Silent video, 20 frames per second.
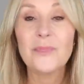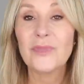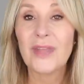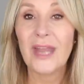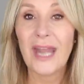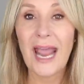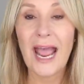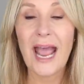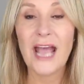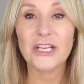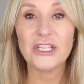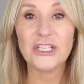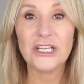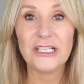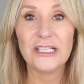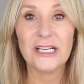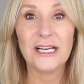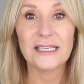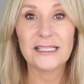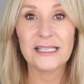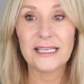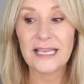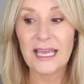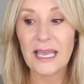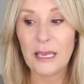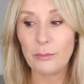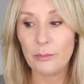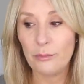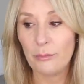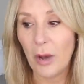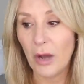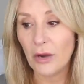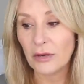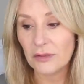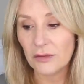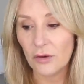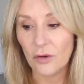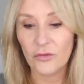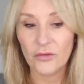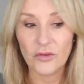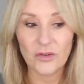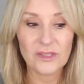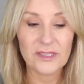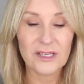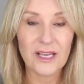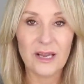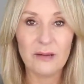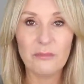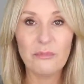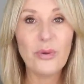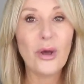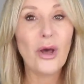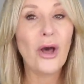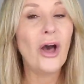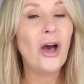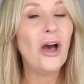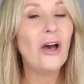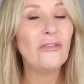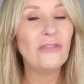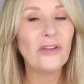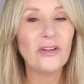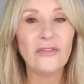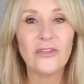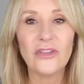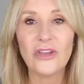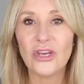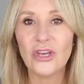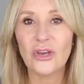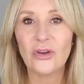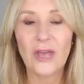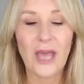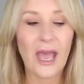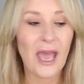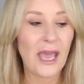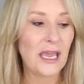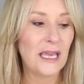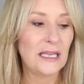that it actually does keep bugs off your skin perfect for the UK